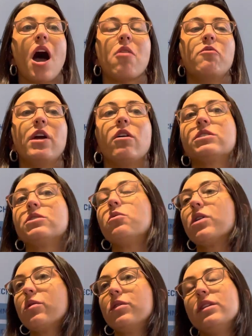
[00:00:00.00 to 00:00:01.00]
We also
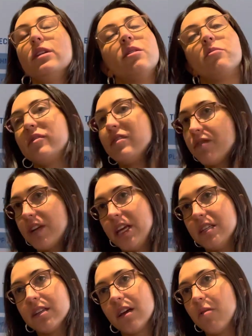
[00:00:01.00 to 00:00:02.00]
work with a number of different
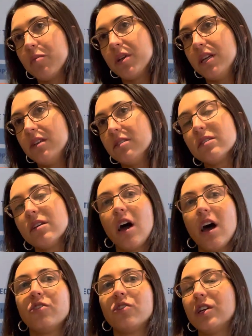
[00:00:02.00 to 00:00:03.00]
ASIC companies,
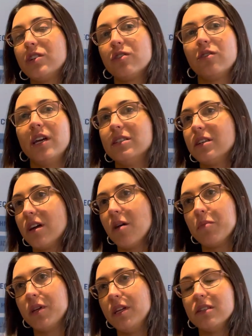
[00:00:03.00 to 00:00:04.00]
traditional ASIC
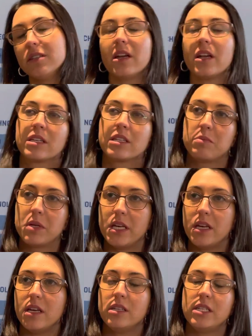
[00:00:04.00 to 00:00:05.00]
companies,
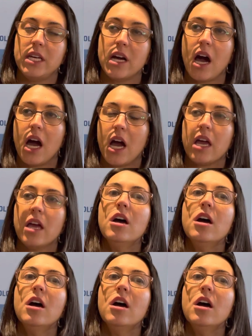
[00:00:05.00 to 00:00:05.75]
NXP, TI,